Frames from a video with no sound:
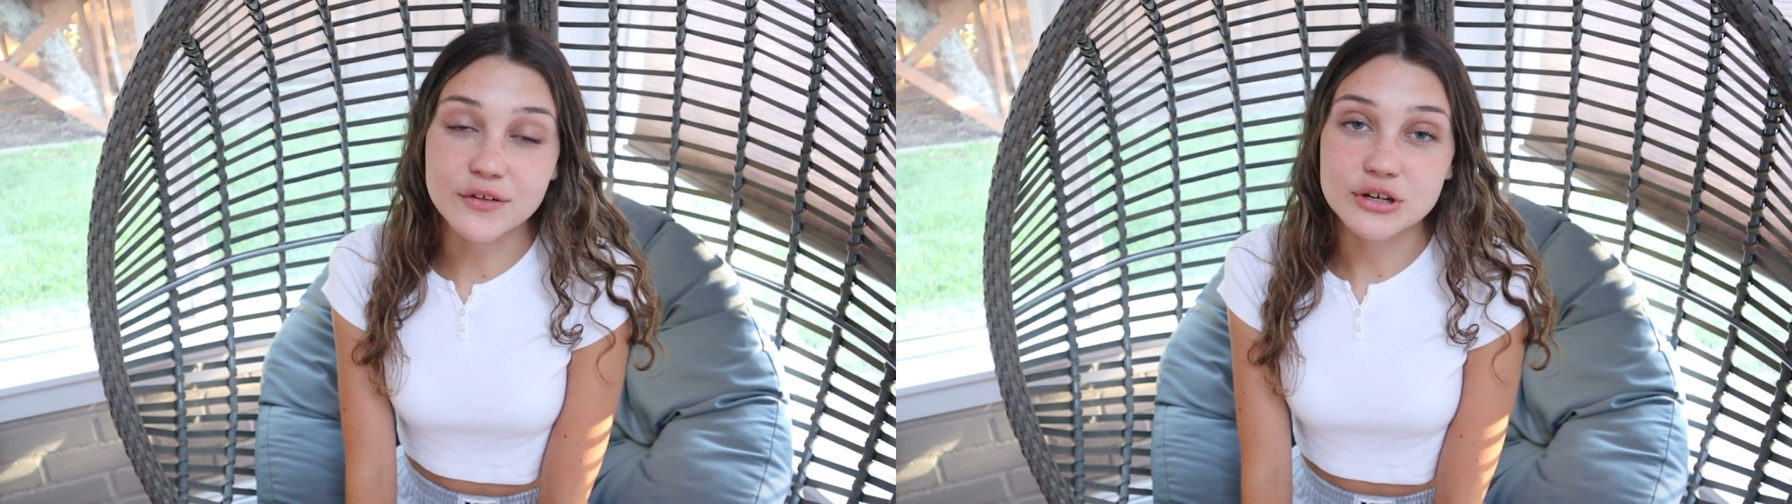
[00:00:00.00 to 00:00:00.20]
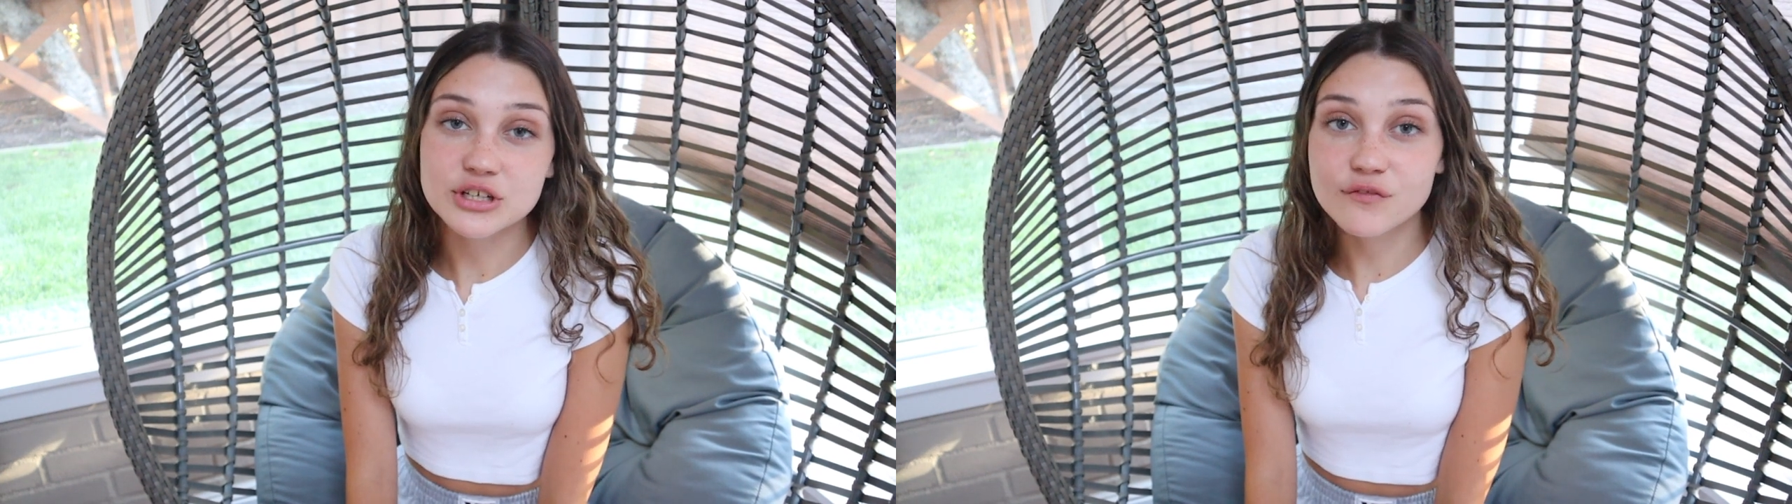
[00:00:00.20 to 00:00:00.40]

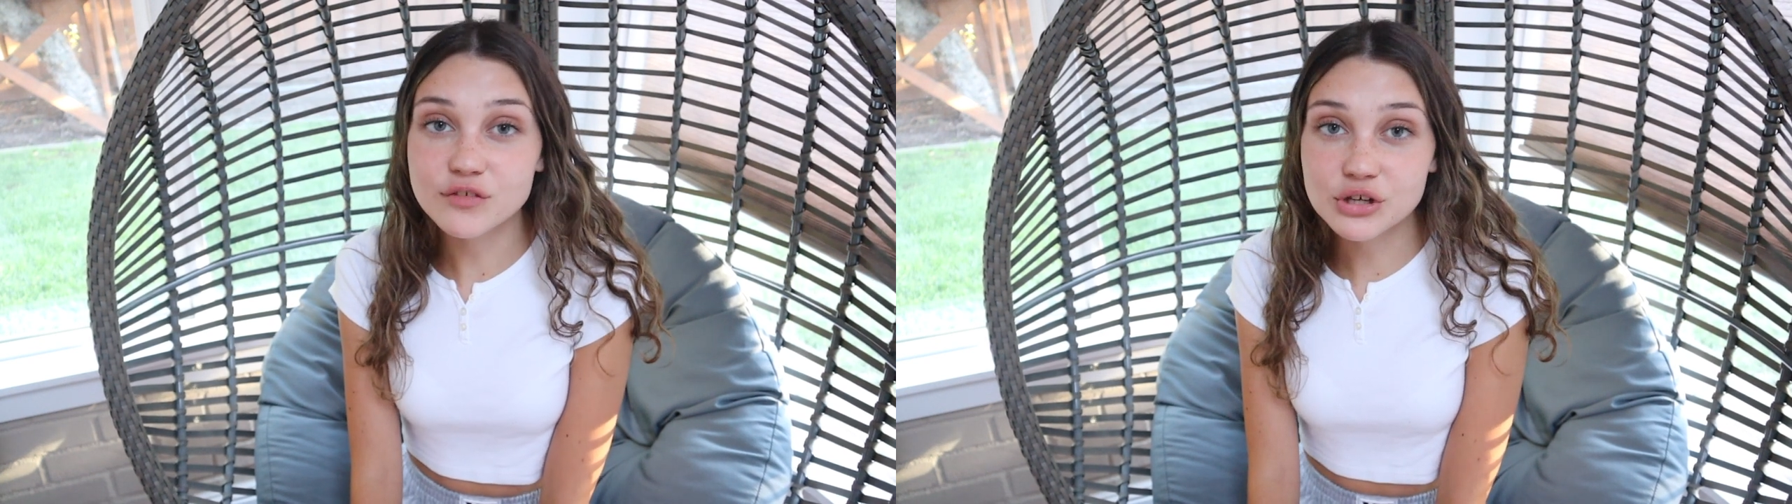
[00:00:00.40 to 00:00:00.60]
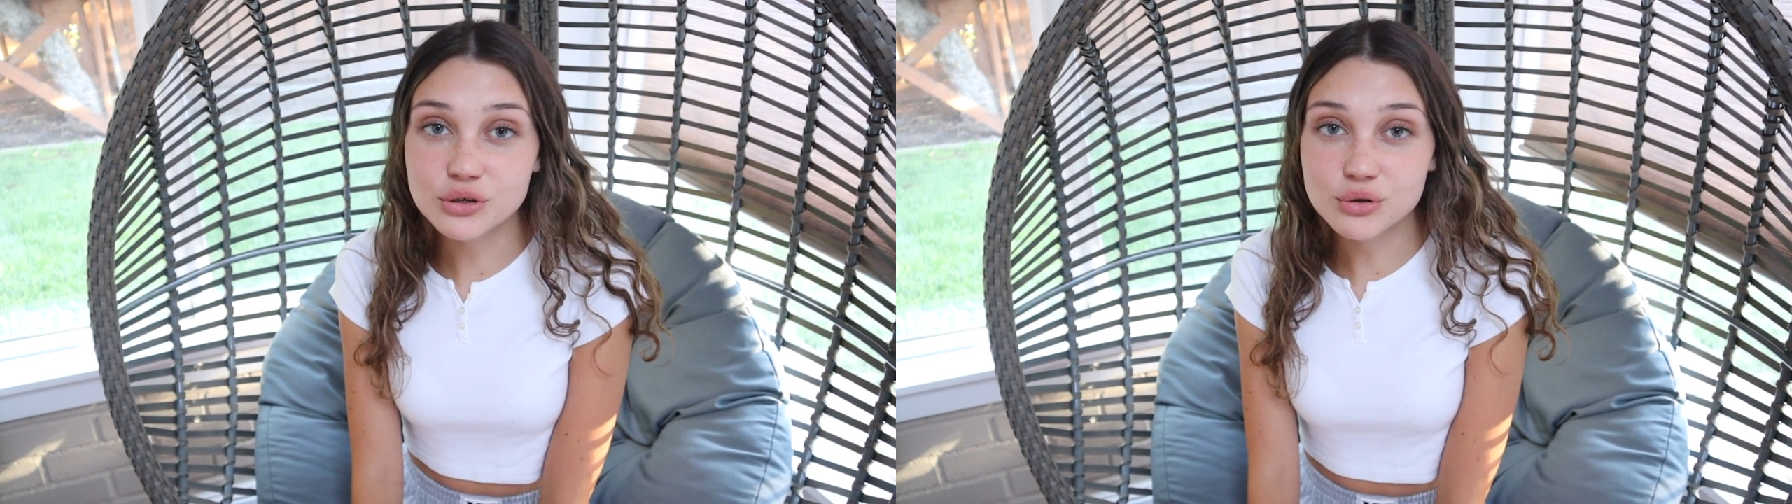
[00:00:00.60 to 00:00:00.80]
There's
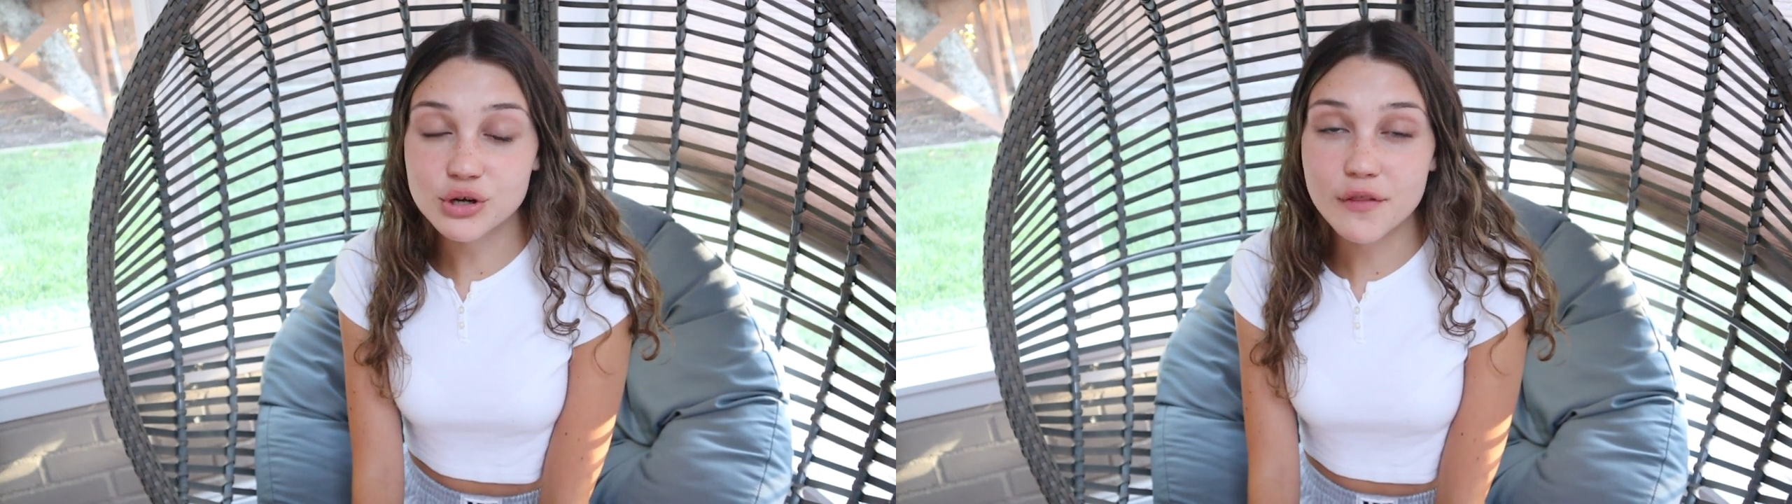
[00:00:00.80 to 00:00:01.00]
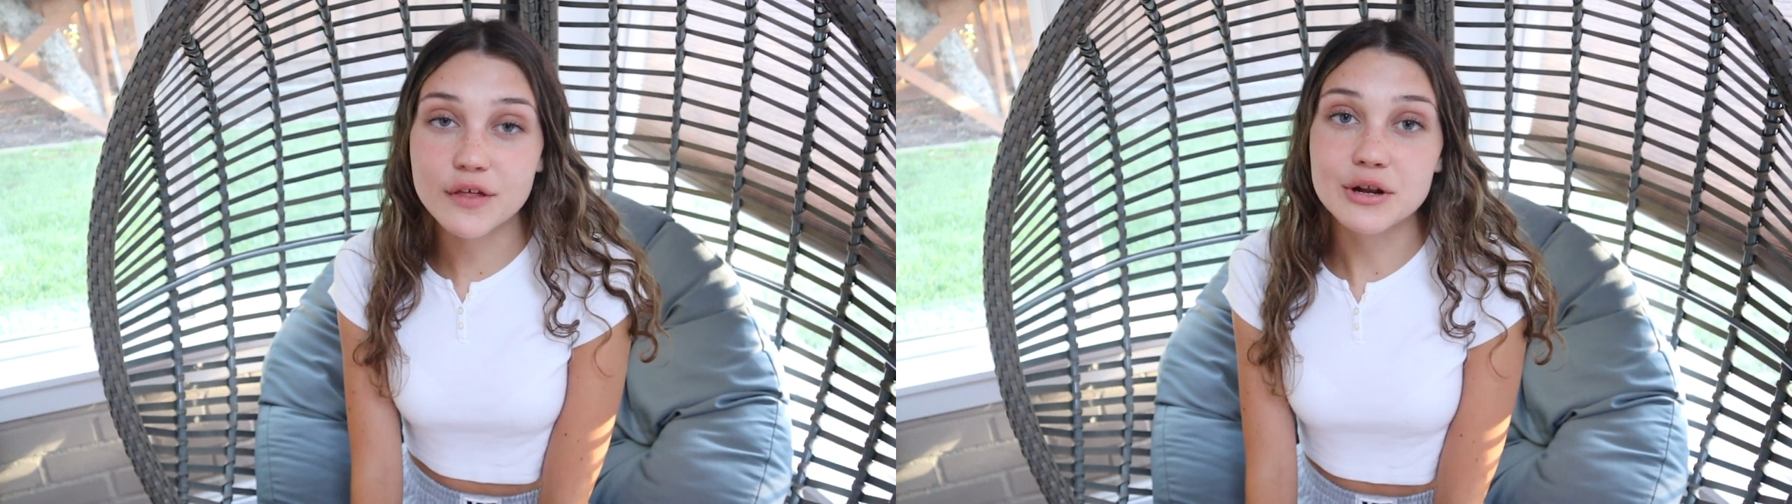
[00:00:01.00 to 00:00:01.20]

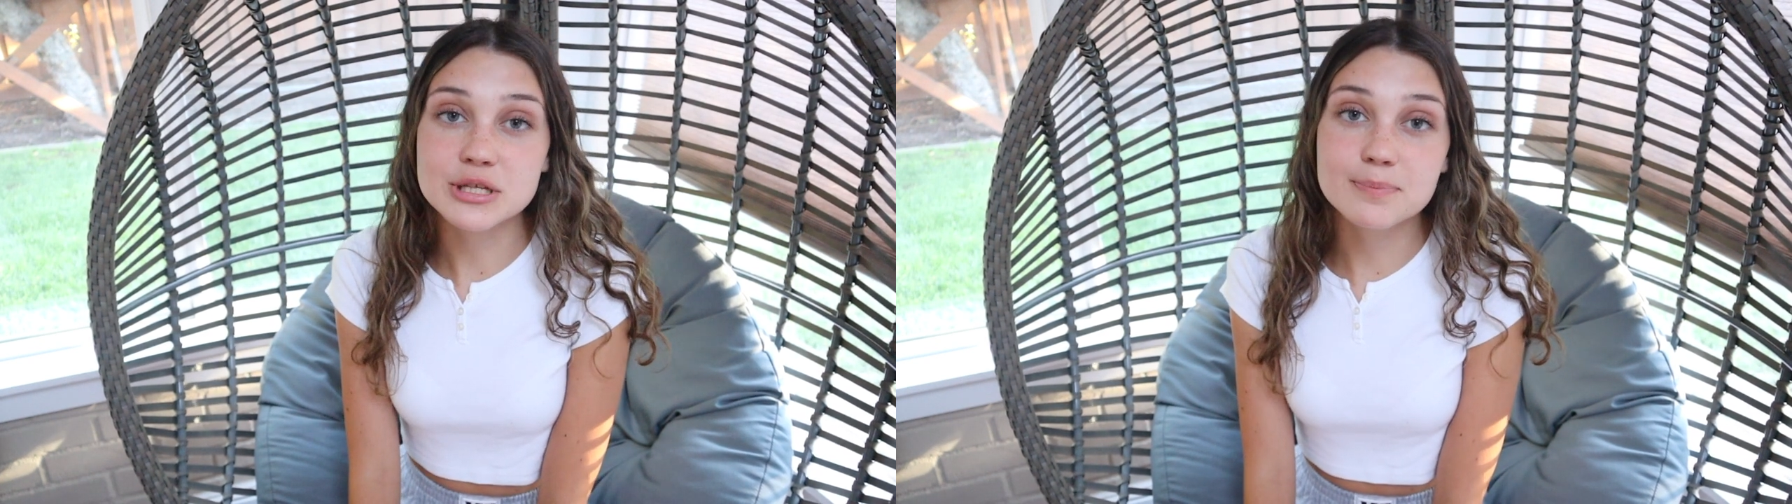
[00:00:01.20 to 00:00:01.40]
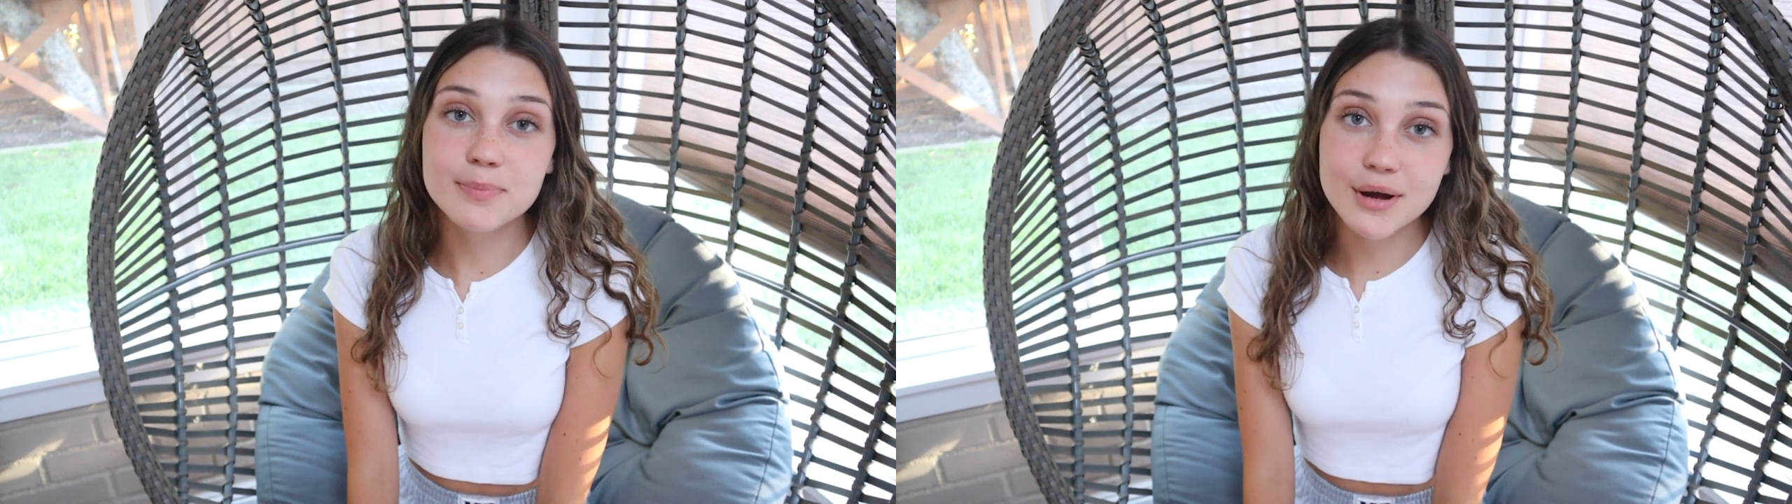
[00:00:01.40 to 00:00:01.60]
food,
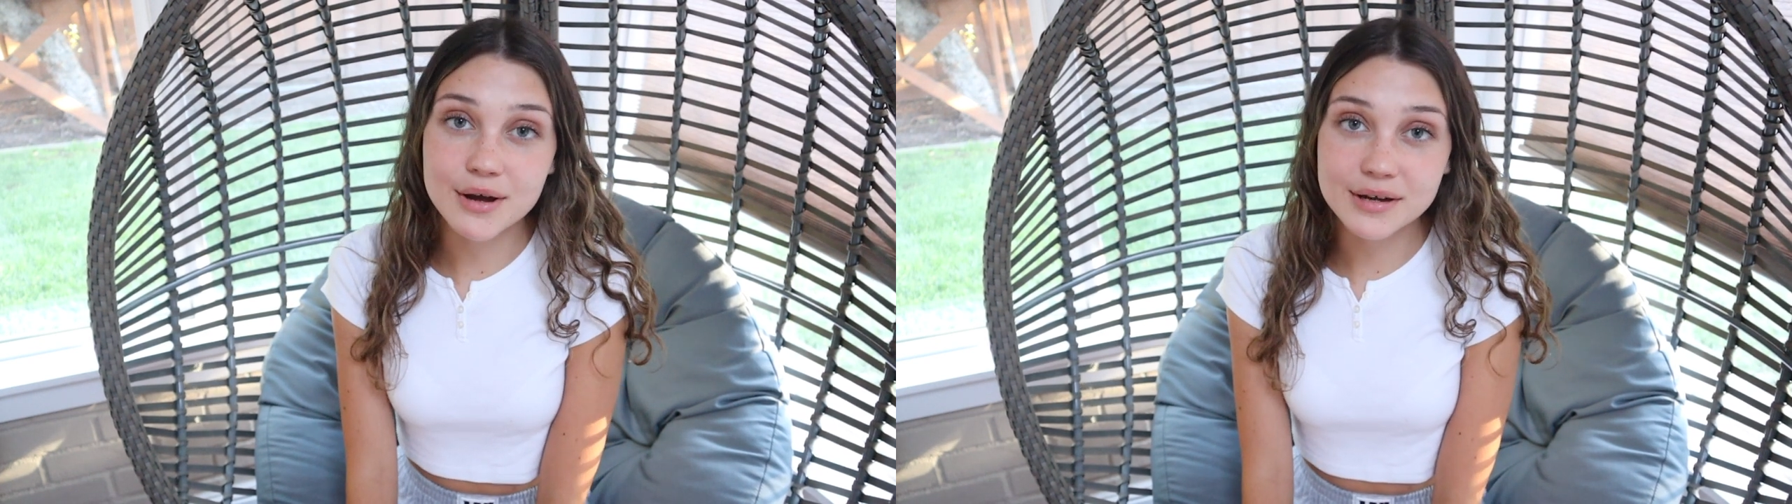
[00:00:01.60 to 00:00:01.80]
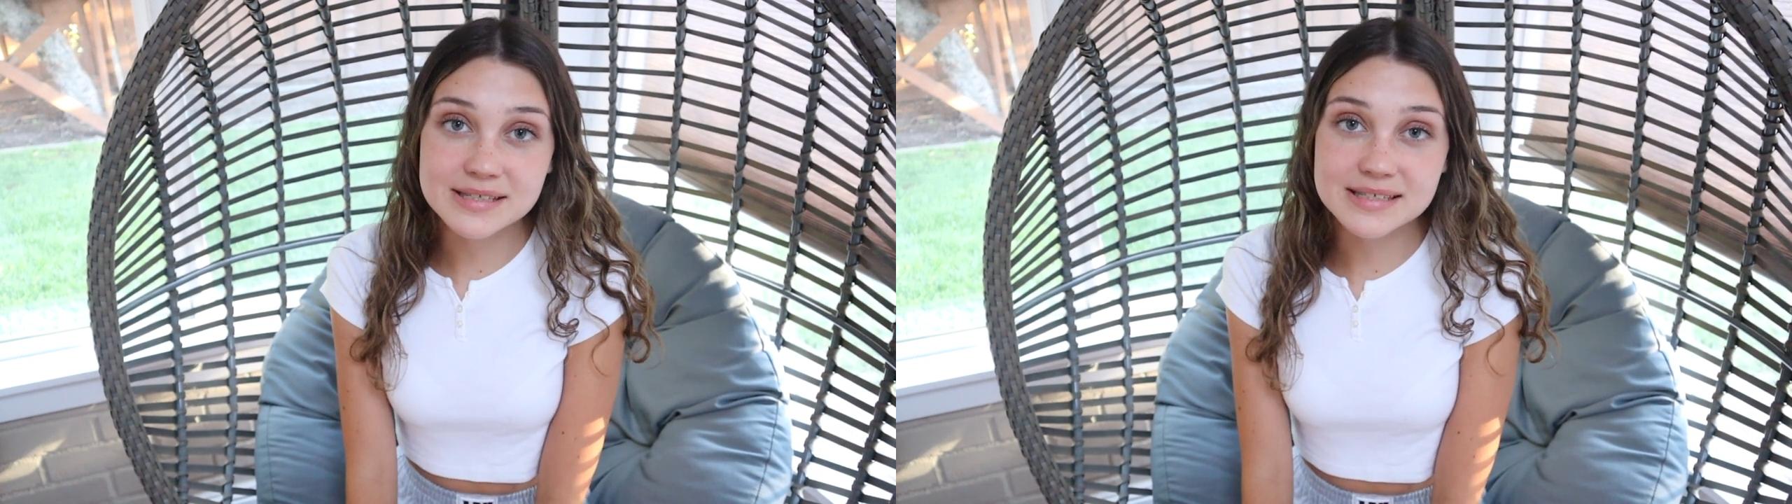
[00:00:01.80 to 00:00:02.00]
there's
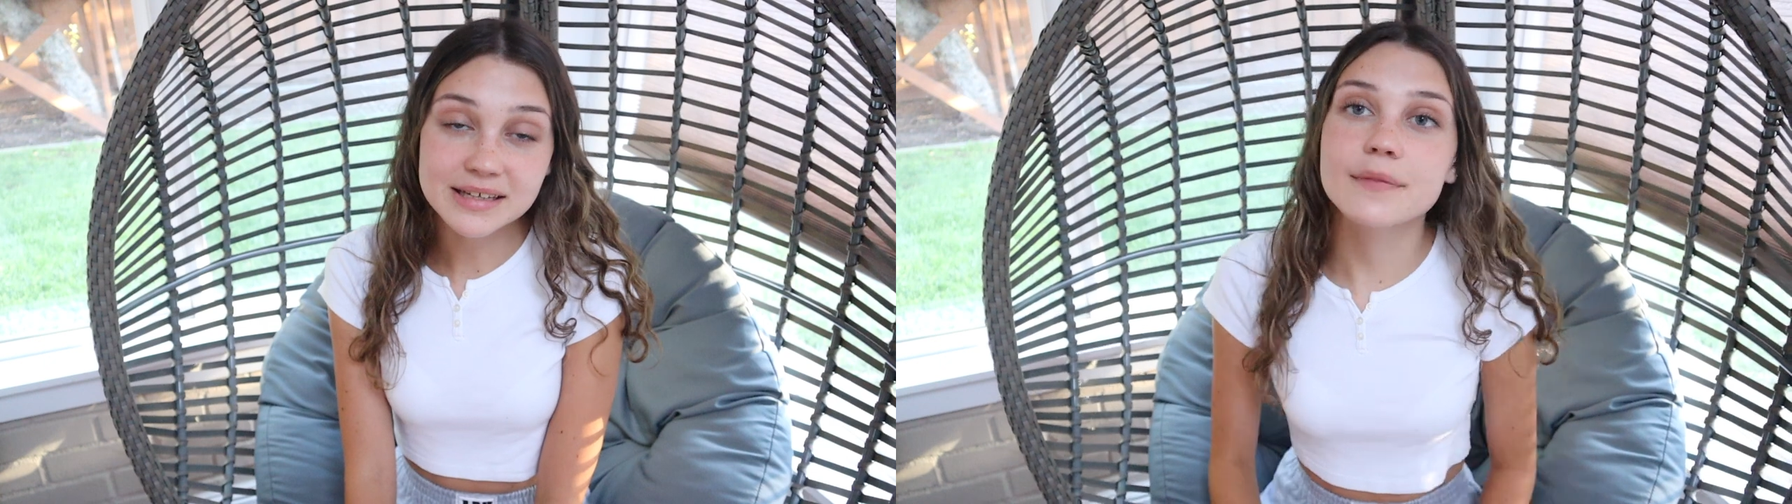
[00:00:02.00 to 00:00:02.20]
books,